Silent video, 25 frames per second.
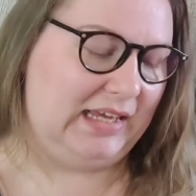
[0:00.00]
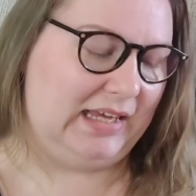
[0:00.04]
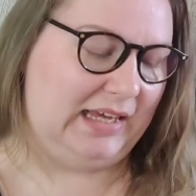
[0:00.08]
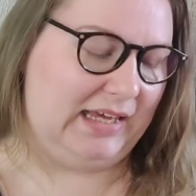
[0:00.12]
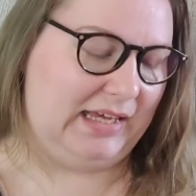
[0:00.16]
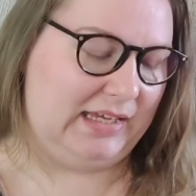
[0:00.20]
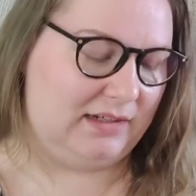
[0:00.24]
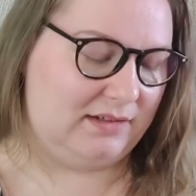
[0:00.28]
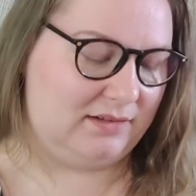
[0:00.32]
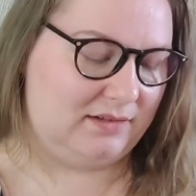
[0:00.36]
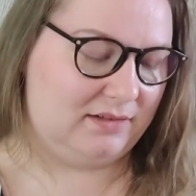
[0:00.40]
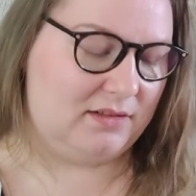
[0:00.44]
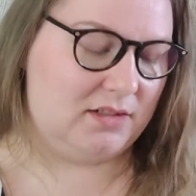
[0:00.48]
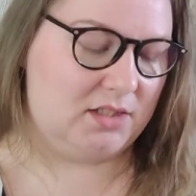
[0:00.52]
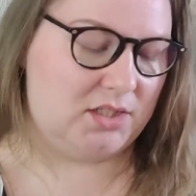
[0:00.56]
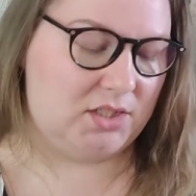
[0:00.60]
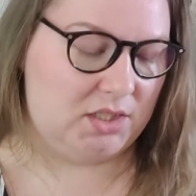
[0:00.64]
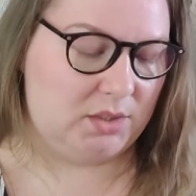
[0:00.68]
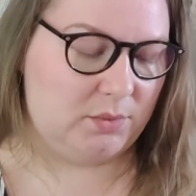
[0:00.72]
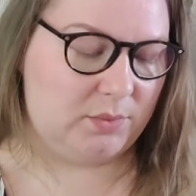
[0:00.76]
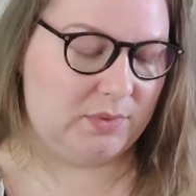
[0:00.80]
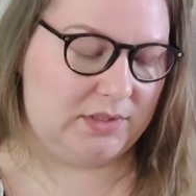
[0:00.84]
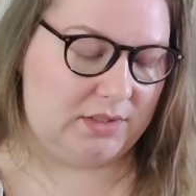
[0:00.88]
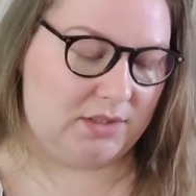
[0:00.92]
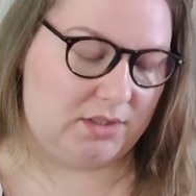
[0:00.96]
And
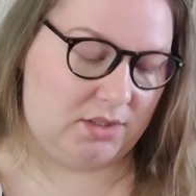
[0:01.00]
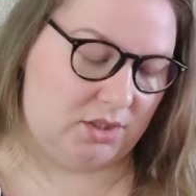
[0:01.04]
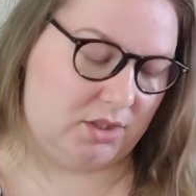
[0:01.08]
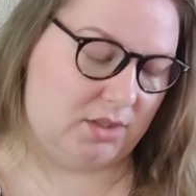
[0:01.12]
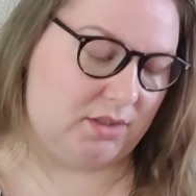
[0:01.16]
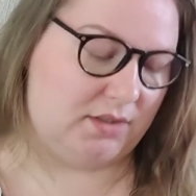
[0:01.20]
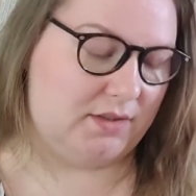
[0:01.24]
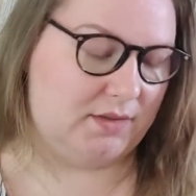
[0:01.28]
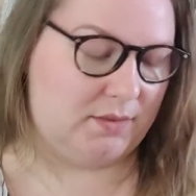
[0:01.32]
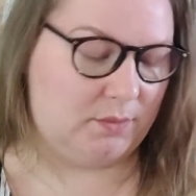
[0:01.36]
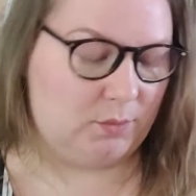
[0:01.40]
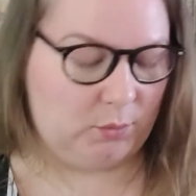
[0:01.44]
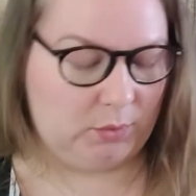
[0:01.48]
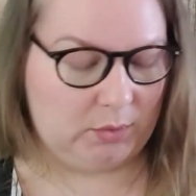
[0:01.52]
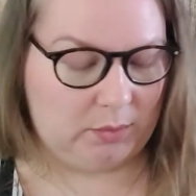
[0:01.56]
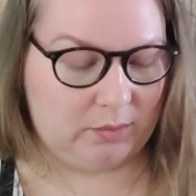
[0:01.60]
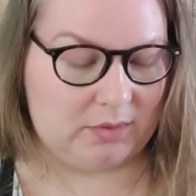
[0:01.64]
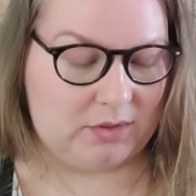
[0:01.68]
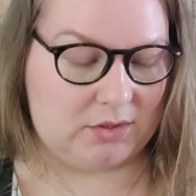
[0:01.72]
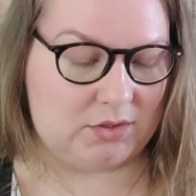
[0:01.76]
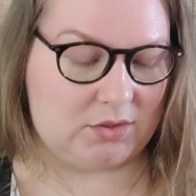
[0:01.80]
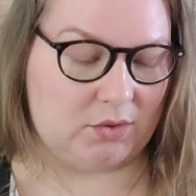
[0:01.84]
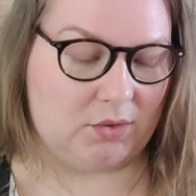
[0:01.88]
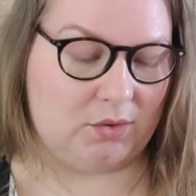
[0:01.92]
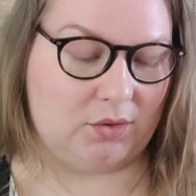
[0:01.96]
we
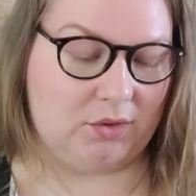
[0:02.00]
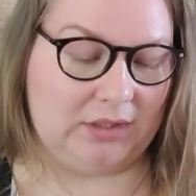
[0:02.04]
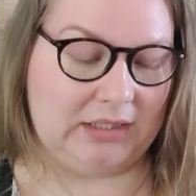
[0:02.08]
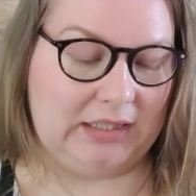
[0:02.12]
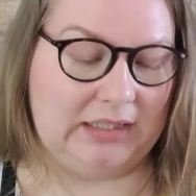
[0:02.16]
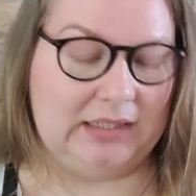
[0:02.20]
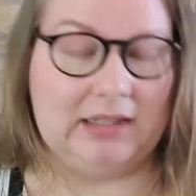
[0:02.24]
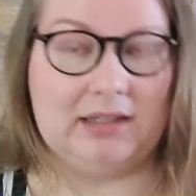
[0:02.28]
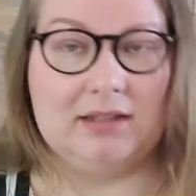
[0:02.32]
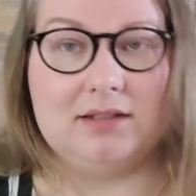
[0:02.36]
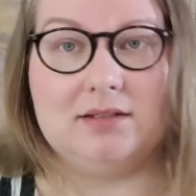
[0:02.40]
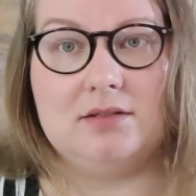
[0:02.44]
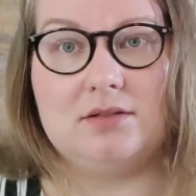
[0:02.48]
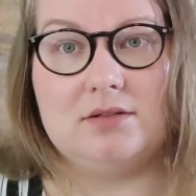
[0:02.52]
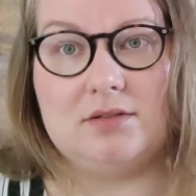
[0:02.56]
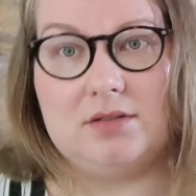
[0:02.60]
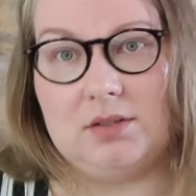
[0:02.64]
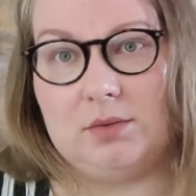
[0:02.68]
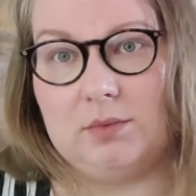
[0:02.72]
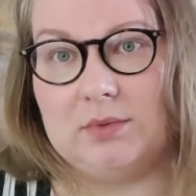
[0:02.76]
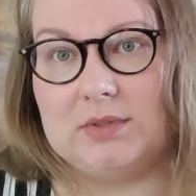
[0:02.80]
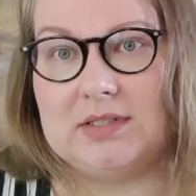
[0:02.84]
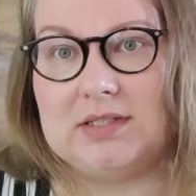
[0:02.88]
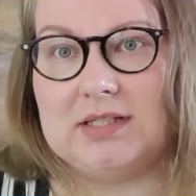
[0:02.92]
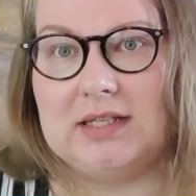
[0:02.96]
were talking, and she
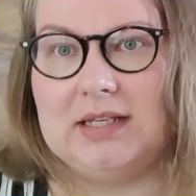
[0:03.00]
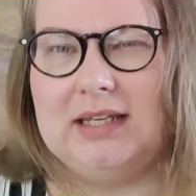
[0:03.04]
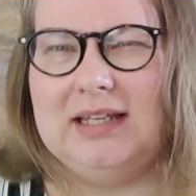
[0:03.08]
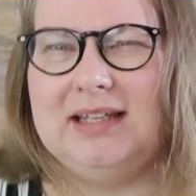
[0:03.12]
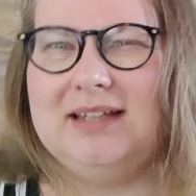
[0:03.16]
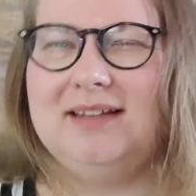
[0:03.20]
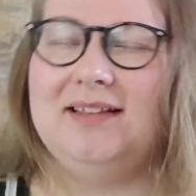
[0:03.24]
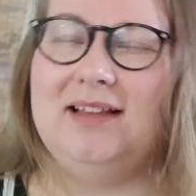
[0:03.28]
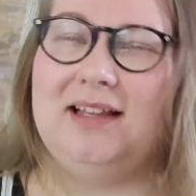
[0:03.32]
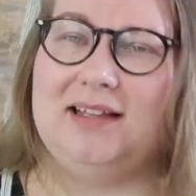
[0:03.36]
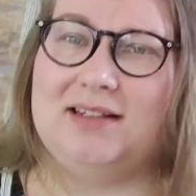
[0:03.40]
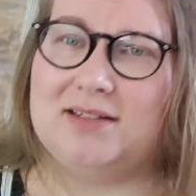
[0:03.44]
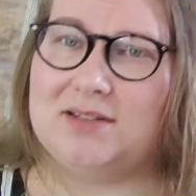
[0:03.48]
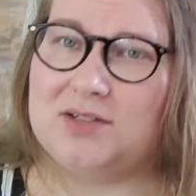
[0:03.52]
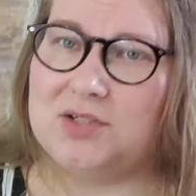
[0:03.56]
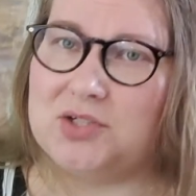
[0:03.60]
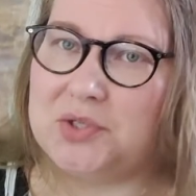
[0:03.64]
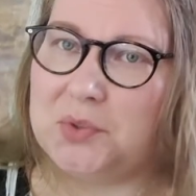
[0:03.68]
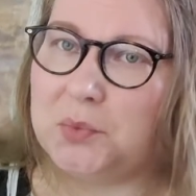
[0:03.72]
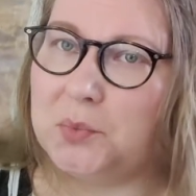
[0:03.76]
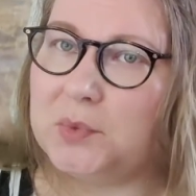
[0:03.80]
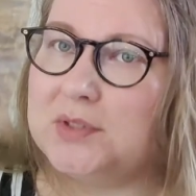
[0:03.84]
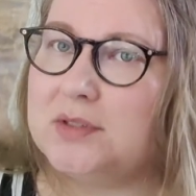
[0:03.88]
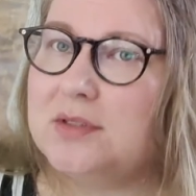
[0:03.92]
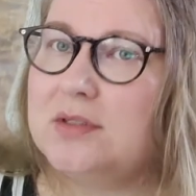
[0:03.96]
was saying that
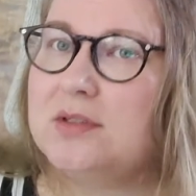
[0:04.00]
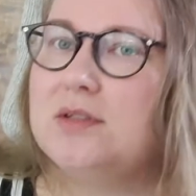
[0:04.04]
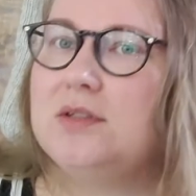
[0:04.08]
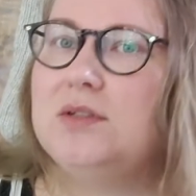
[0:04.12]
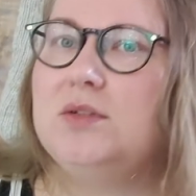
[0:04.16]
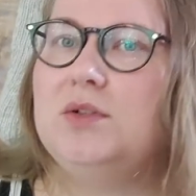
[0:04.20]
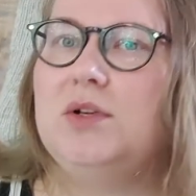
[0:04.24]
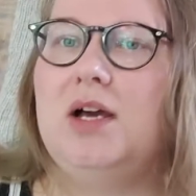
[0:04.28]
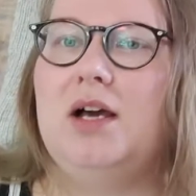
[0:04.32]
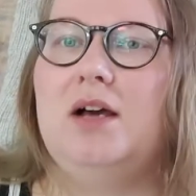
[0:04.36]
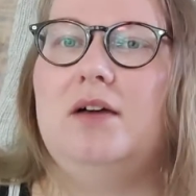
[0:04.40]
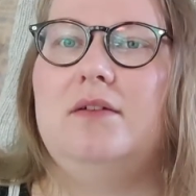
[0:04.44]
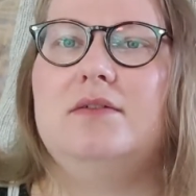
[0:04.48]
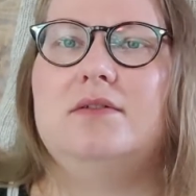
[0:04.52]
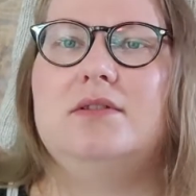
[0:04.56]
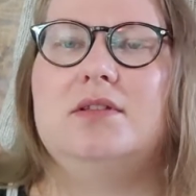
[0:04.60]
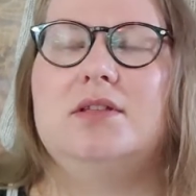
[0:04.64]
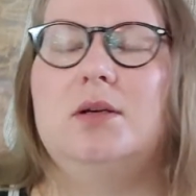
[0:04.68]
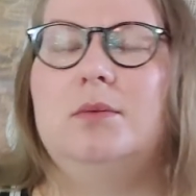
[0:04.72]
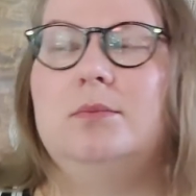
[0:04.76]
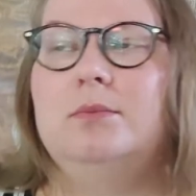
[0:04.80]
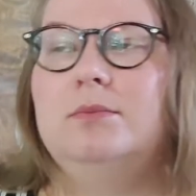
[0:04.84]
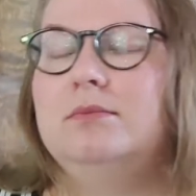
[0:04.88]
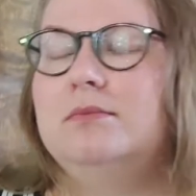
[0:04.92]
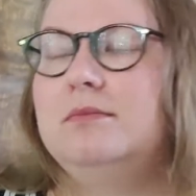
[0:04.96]
she wants to have
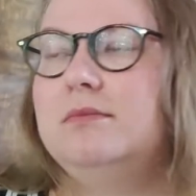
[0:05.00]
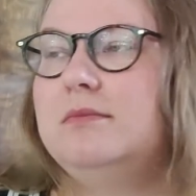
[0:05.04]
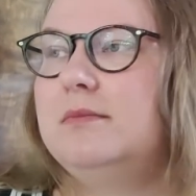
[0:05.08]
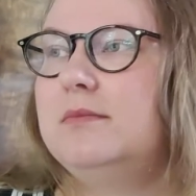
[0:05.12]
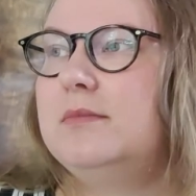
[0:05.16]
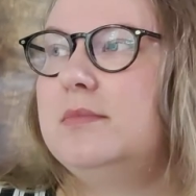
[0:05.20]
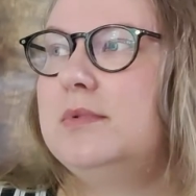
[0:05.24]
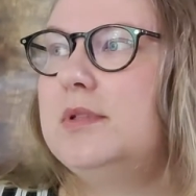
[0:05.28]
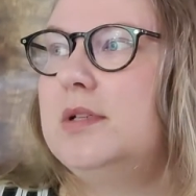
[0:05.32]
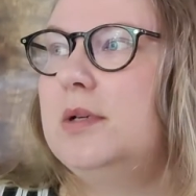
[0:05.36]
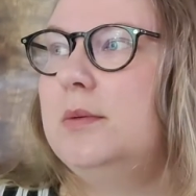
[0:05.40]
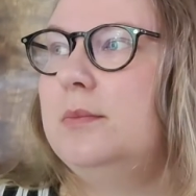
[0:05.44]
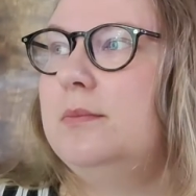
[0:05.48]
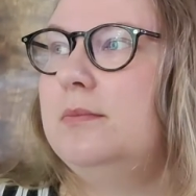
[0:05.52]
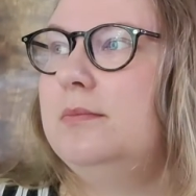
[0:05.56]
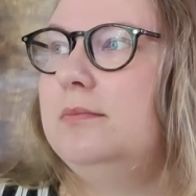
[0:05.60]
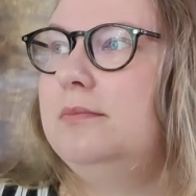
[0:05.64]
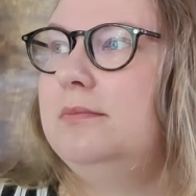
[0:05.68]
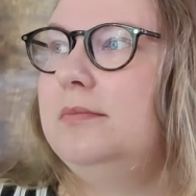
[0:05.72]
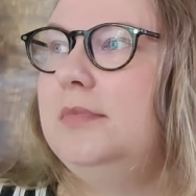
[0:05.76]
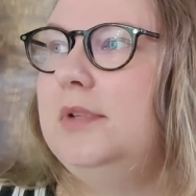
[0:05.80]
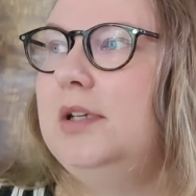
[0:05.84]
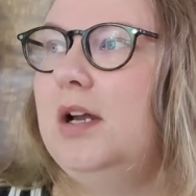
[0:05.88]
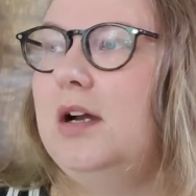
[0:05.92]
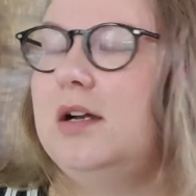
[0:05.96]
some
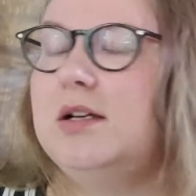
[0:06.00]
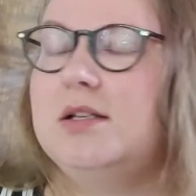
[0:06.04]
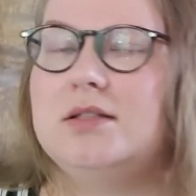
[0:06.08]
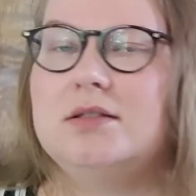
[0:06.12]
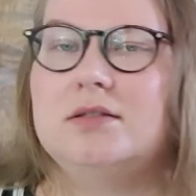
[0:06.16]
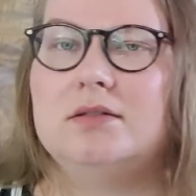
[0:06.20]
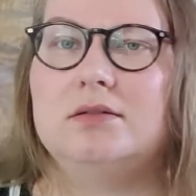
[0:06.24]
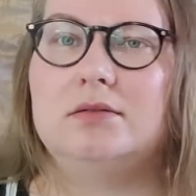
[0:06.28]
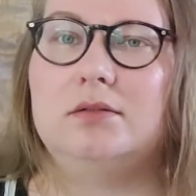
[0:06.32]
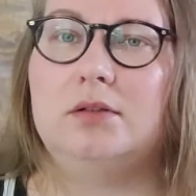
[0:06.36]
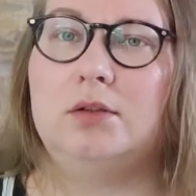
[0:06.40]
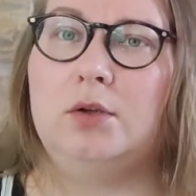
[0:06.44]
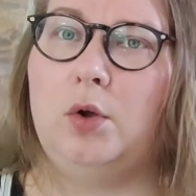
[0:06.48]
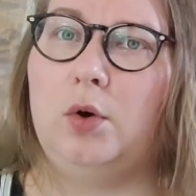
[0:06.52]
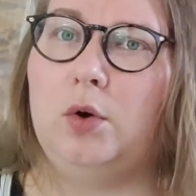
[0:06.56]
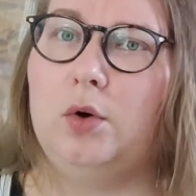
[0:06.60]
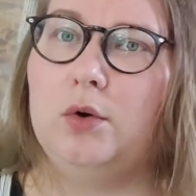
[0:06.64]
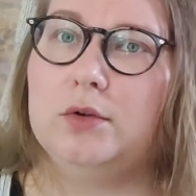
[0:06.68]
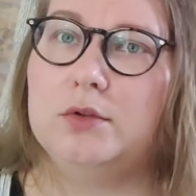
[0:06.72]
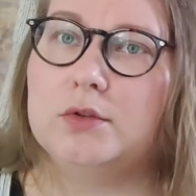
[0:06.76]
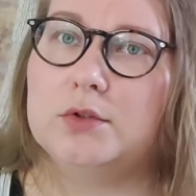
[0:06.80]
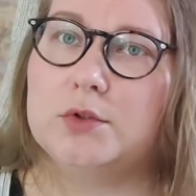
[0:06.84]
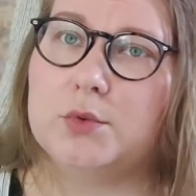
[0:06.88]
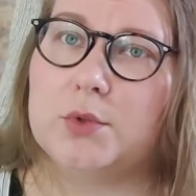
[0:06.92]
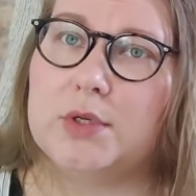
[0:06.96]
nice
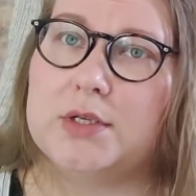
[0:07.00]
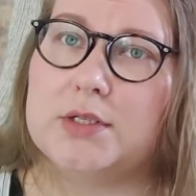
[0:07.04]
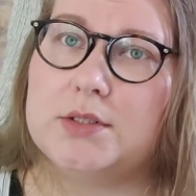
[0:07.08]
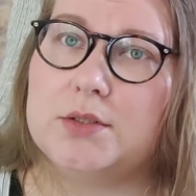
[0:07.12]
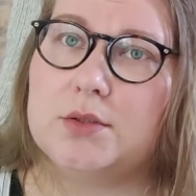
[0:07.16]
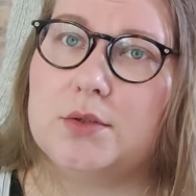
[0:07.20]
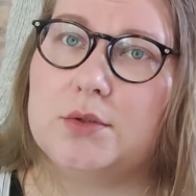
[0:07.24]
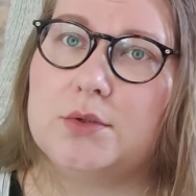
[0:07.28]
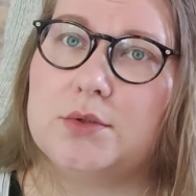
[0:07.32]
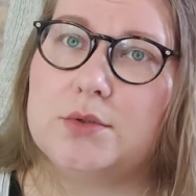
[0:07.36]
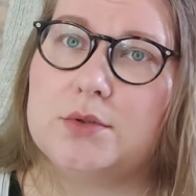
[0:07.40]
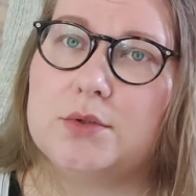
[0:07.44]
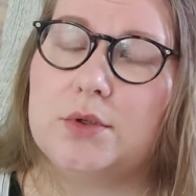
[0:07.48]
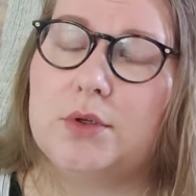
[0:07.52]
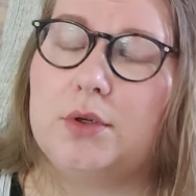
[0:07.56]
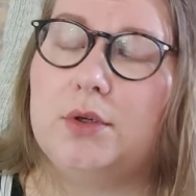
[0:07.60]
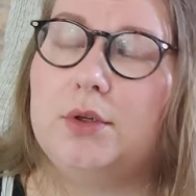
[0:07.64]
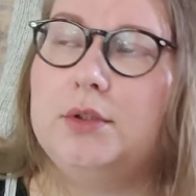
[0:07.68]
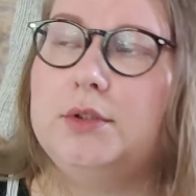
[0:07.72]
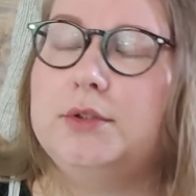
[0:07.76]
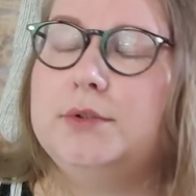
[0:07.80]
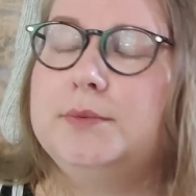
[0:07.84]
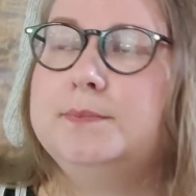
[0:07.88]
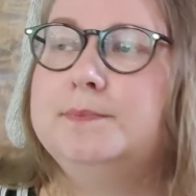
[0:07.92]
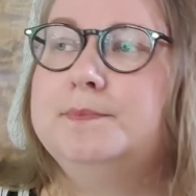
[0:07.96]
long dress or
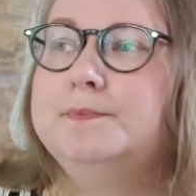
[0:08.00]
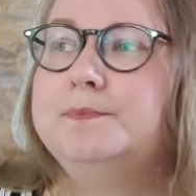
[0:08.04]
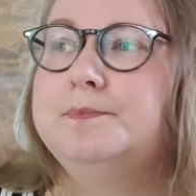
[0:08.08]
skirt,